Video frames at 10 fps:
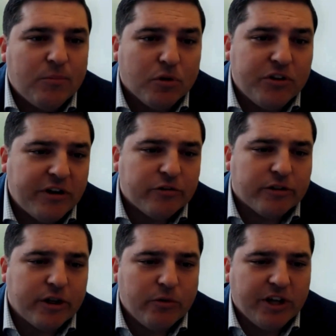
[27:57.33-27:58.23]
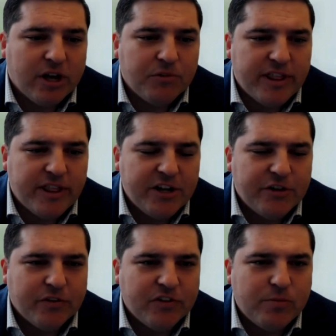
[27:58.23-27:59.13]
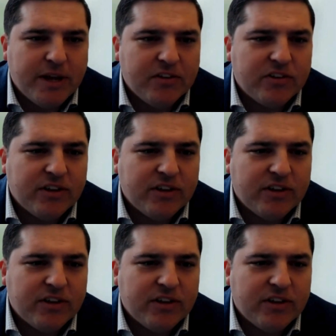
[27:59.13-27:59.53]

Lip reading: particularly when it comes to the hedge fund space.